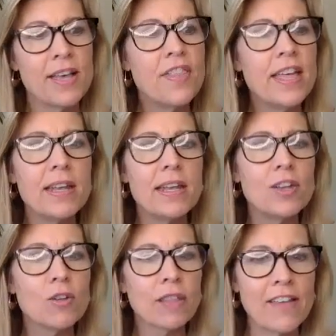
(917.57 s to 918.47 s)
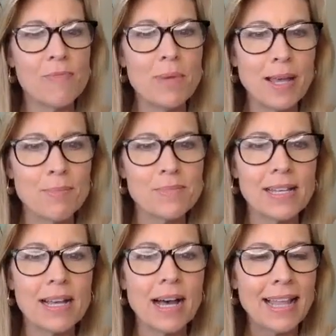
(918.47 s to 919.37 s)
then your life becomes
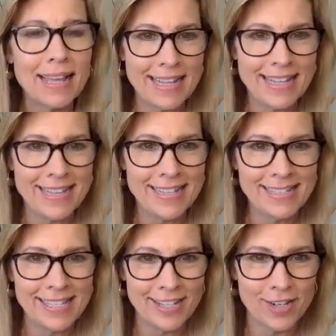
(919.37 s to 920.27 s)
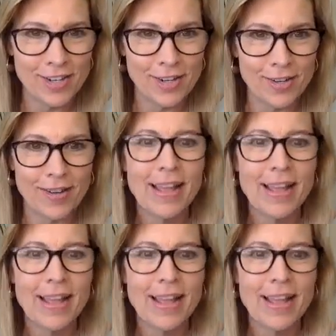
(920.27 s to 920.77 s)
a lot easier.